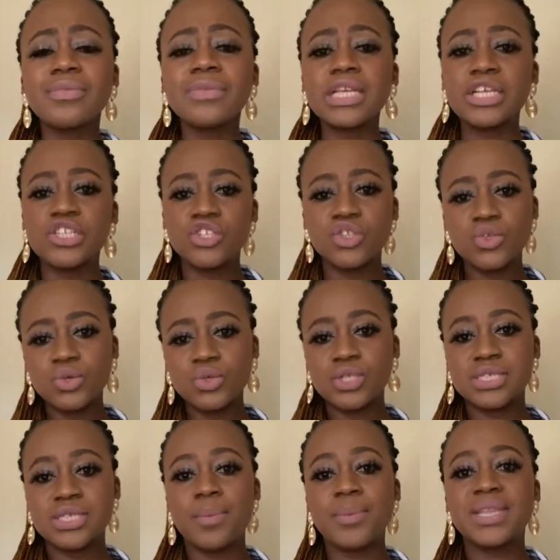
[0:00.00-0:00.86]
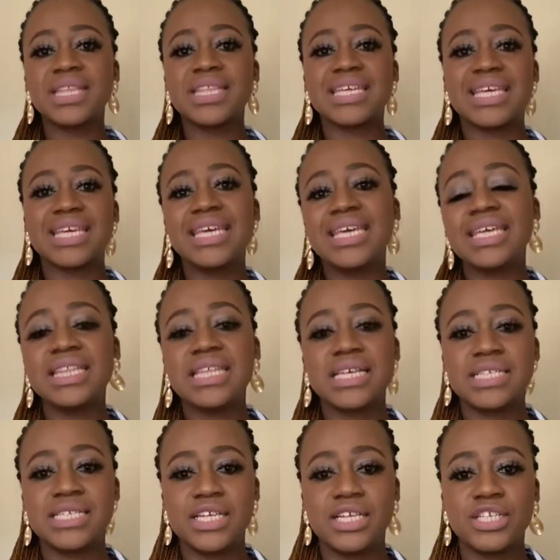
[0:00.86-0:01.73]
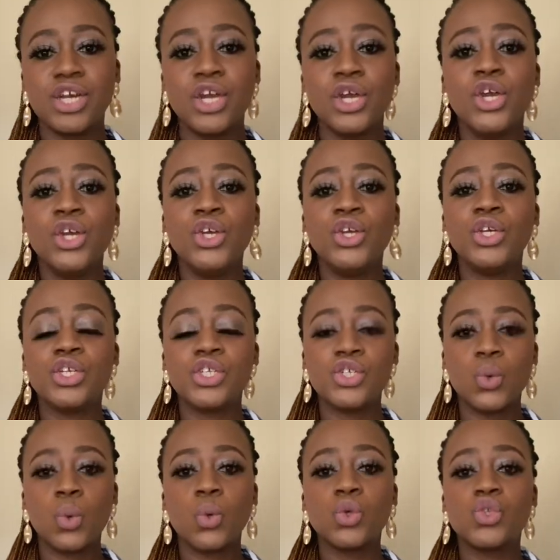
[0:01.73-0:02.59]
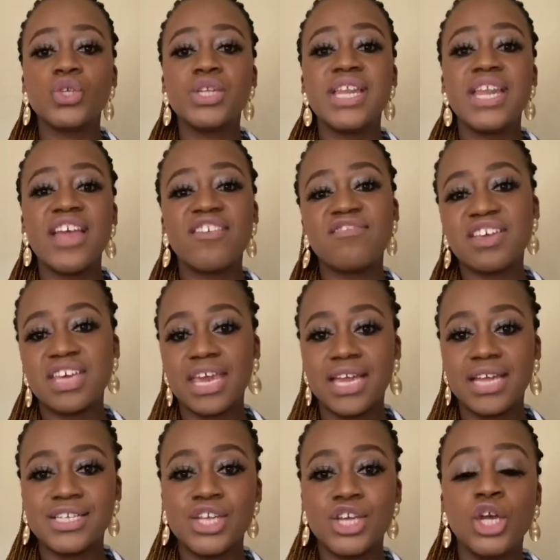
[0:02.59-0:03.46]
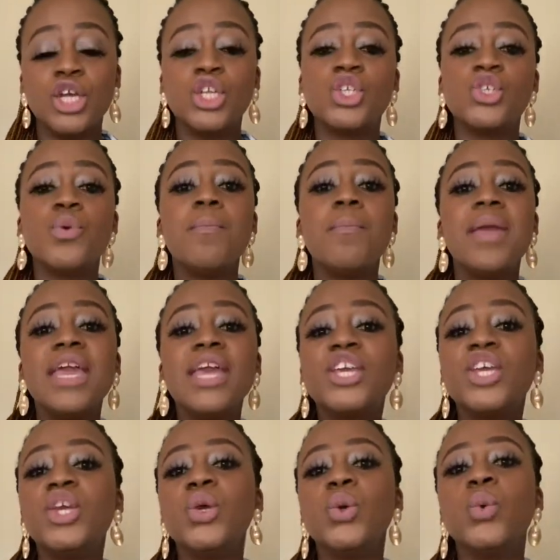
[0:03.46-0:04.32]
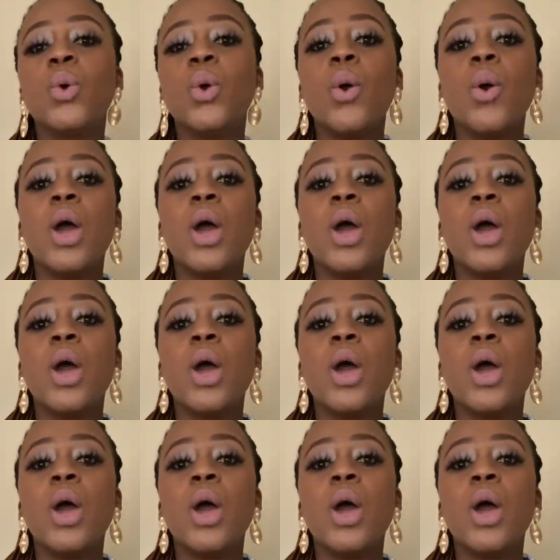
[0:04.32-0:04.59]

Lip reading: So those are some of the key things that you just ought to navigate to make you